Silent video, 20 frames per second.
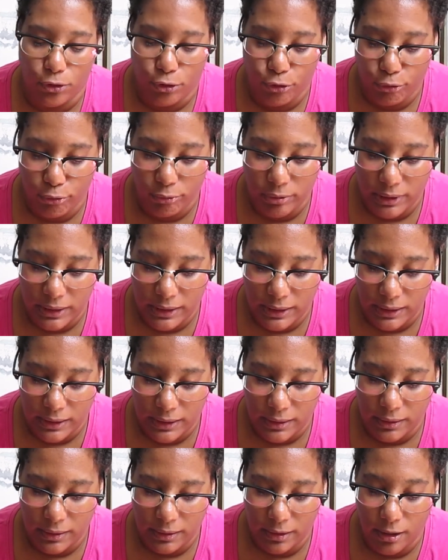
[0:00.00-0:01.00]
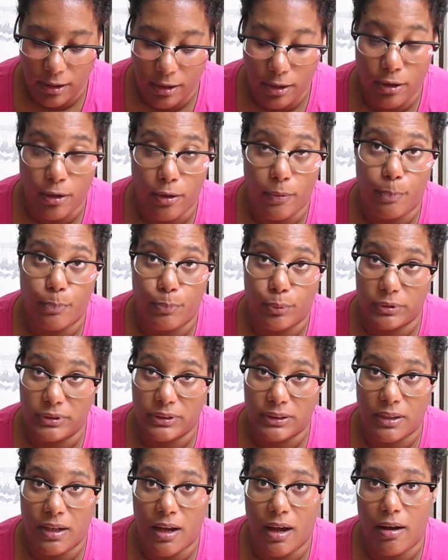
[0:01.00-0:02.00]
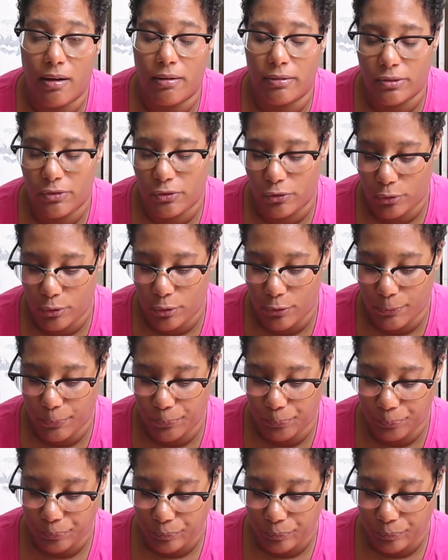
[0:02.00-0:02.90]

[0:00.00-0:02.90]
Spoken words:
three postcards. So